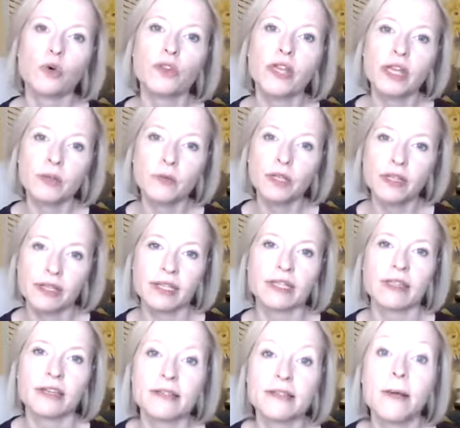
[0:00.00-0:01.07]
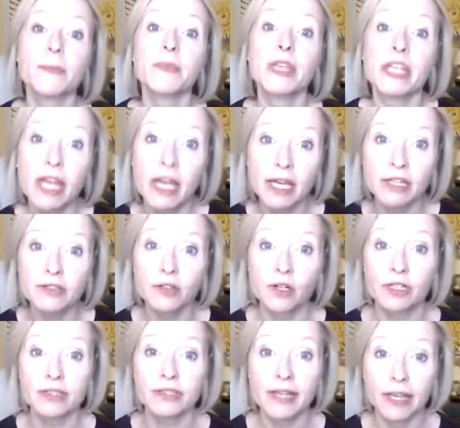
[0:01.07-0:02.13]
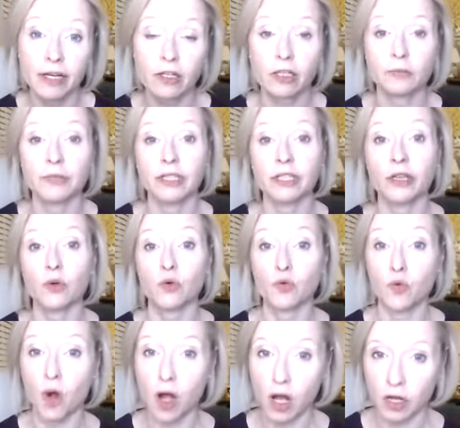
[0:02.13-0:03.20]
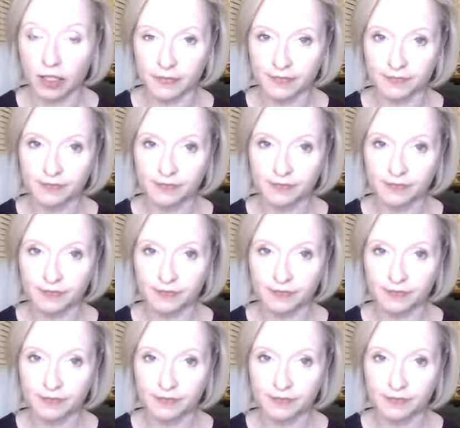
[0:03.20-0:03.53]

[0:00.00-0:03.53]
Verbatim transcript: then we think that something has gone terribly wrong.